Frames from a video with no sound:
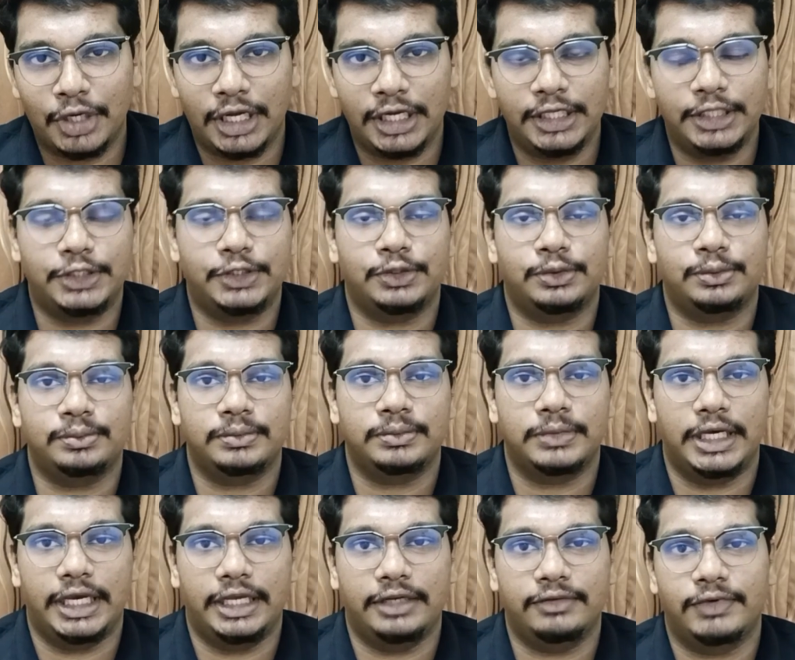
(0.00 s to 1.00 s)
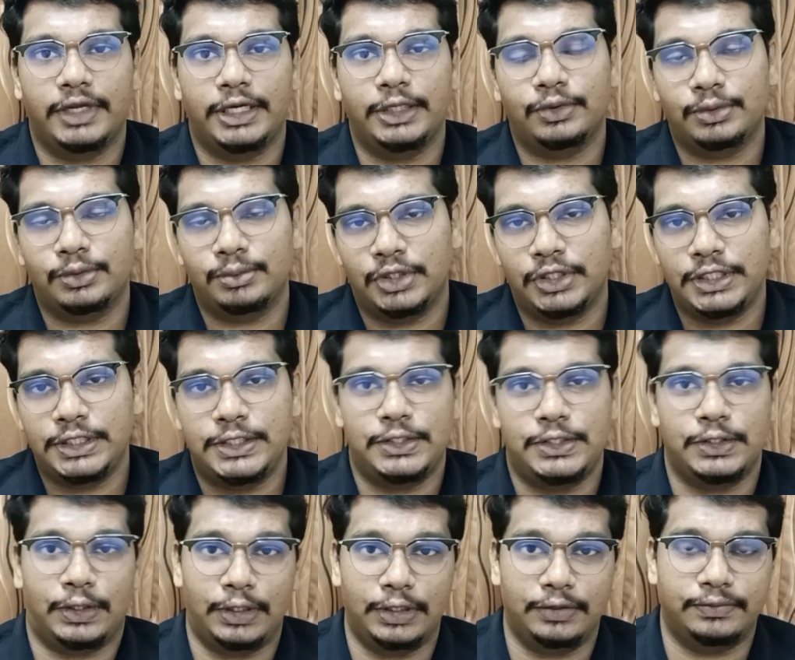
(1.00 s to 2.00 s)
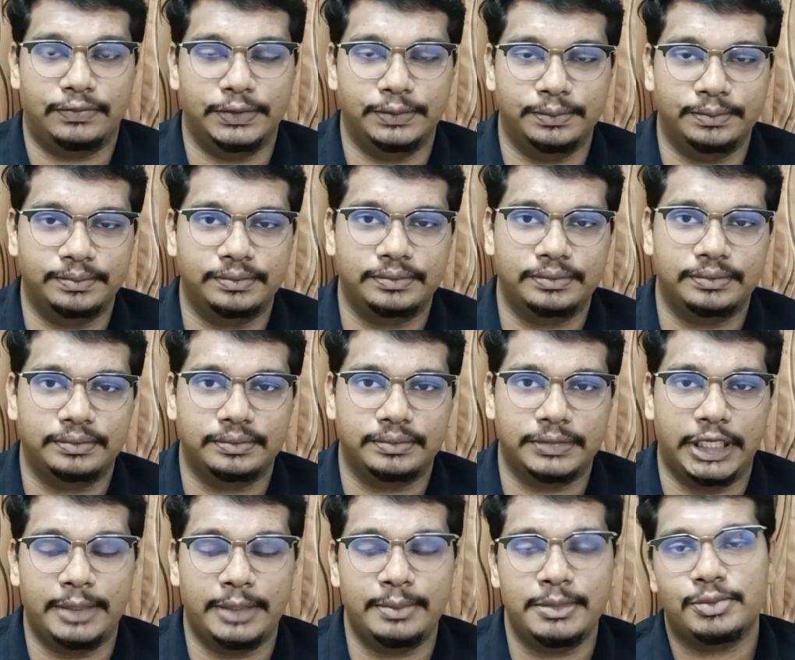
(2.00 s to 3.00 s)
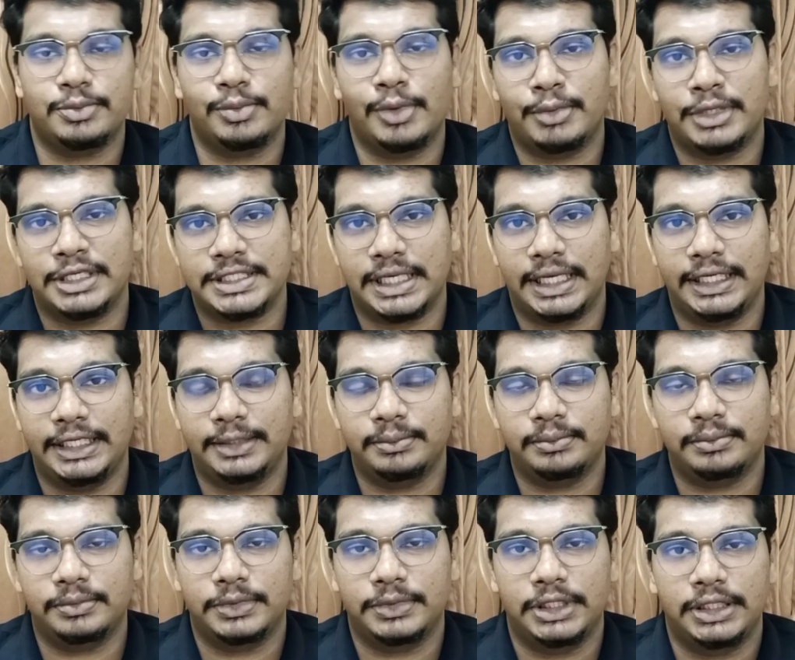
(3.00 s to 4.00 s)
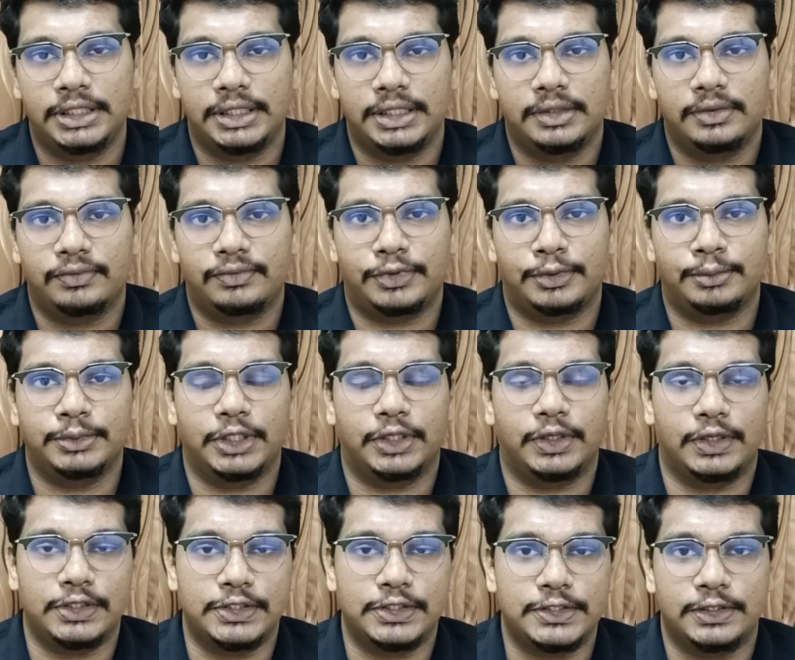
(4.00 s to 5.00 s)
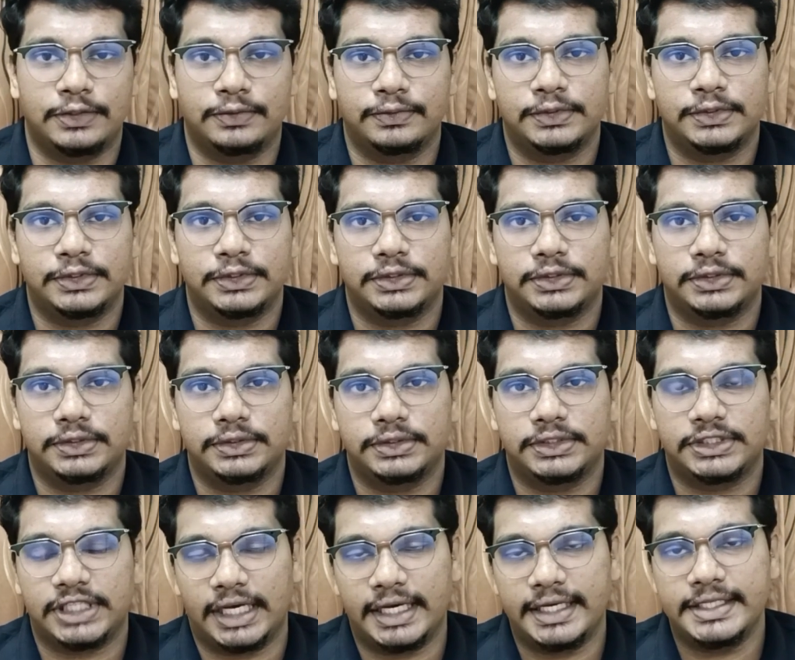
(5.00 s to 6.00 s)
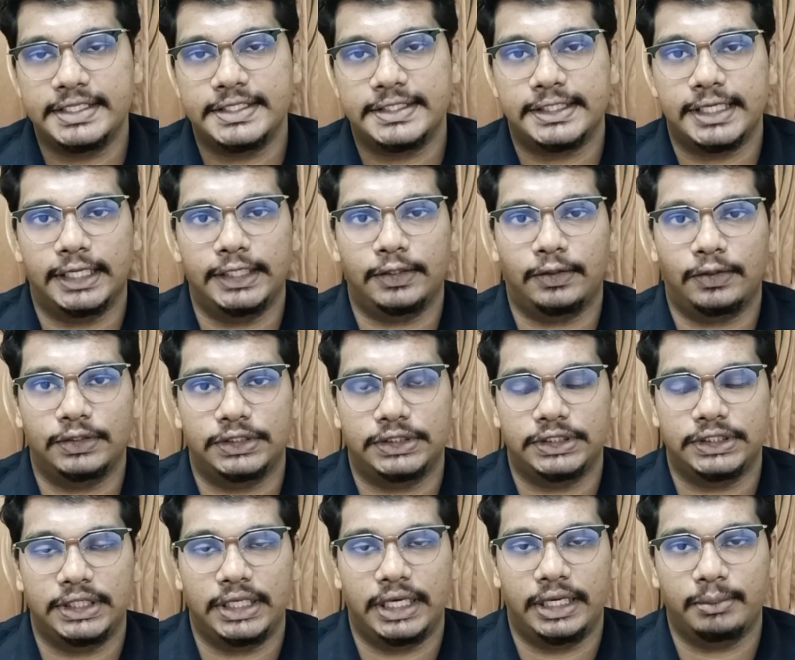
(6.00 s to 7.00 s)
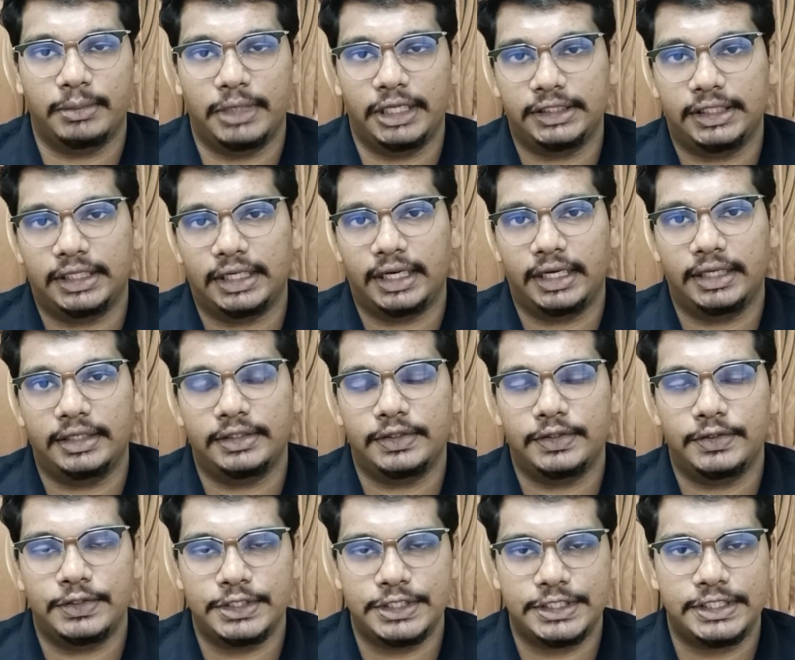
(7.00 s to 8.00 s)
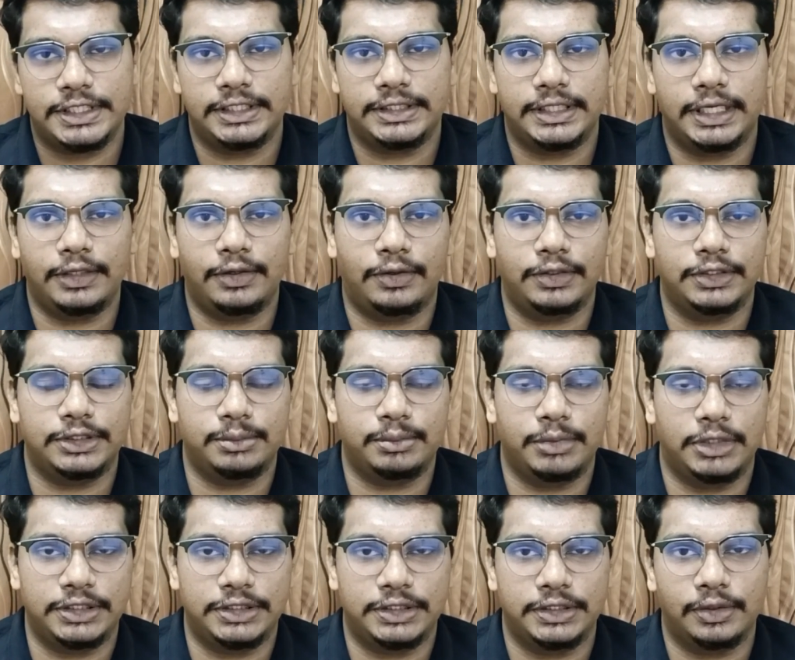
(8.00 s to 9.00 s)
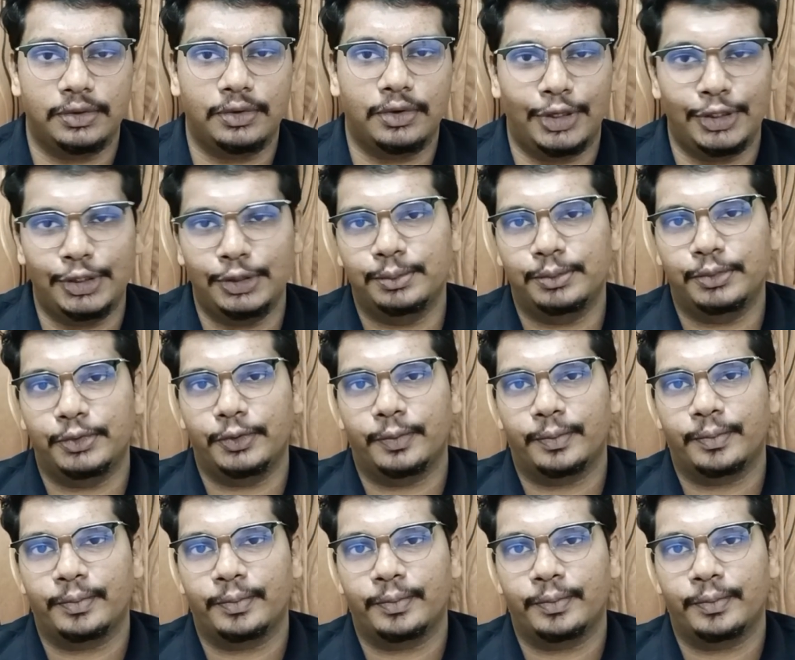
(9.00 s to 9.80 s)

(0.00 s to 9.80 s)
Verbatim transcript: alaikum and very good morning to all of you. My name is Mohamed Saleem from the cause of Science, Technology and Mankind, University Technology Malaysia, Kuala Lumpur.